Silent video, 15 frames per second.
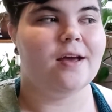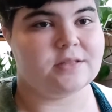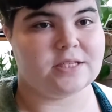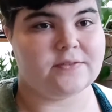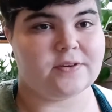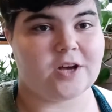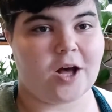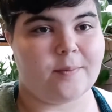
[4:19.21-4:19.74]

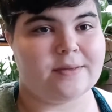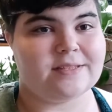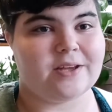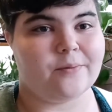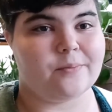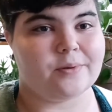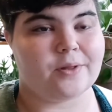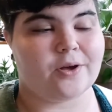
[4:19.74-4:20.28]
Leave a comment
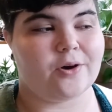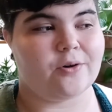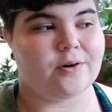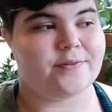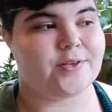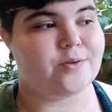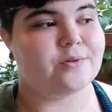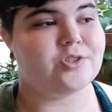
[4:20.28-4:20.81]
down below
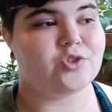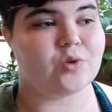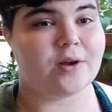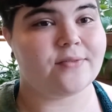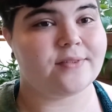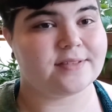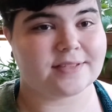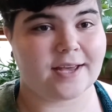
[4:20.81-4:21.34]
if you
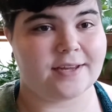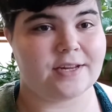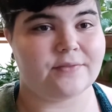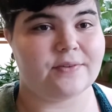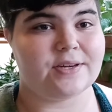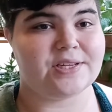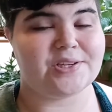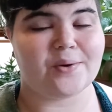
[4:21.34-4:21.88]
enjoyed this kind of
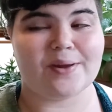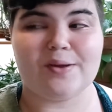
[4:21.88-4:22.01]
video.